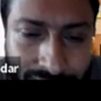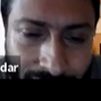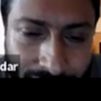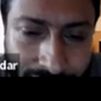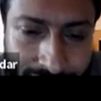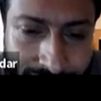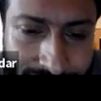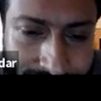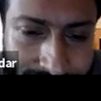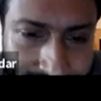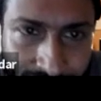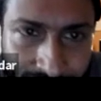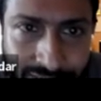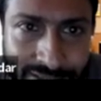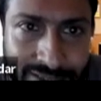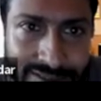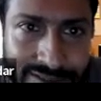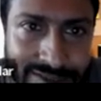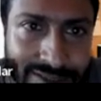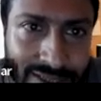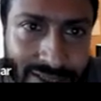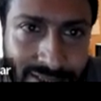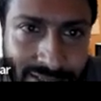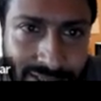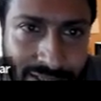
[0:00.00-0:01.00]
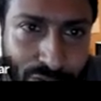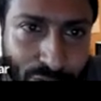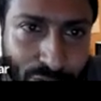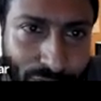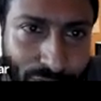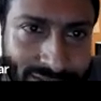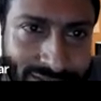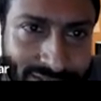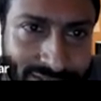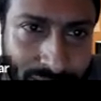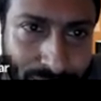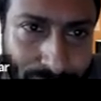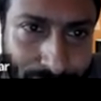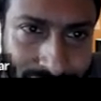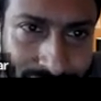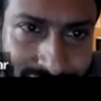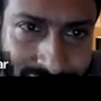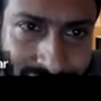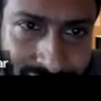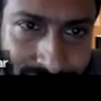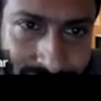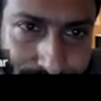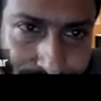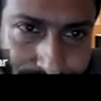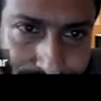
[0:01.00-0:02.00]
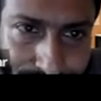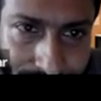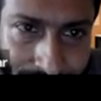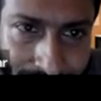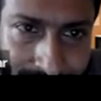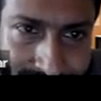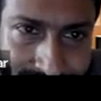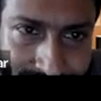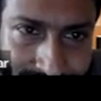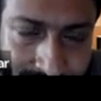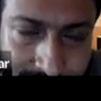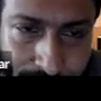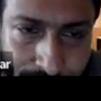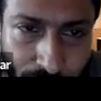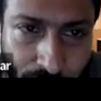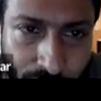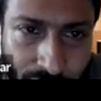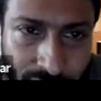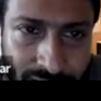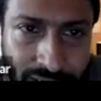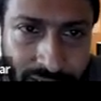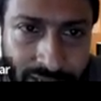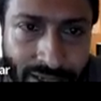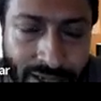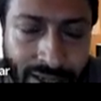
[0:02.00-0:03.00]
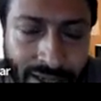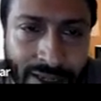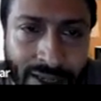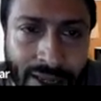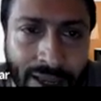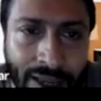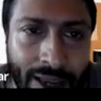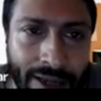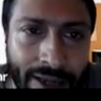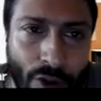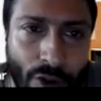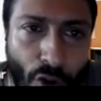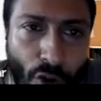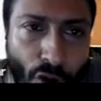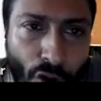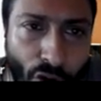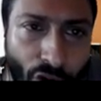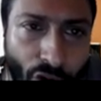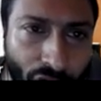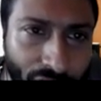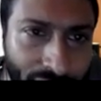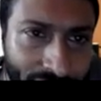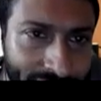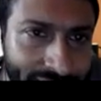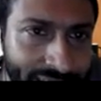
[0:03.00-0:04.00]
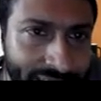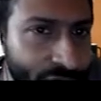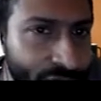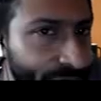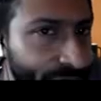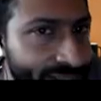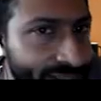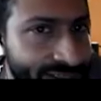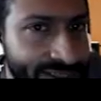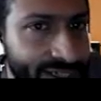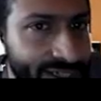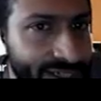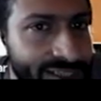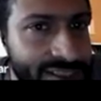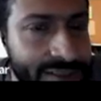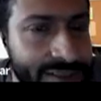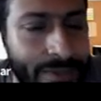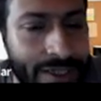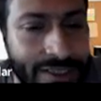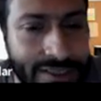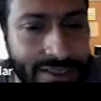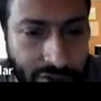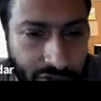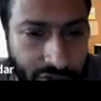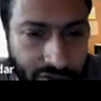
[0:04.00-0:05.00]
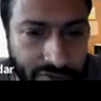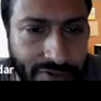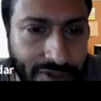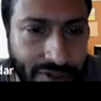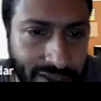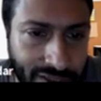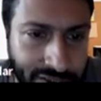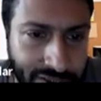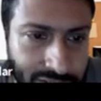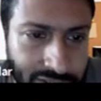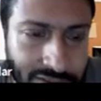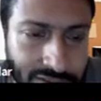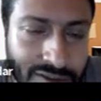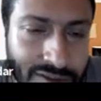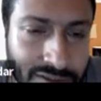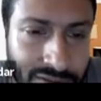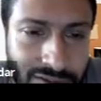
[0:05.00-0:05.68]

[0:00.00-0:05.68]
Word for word: the idea is that QSA must exist for all the A and all QSAs must converge.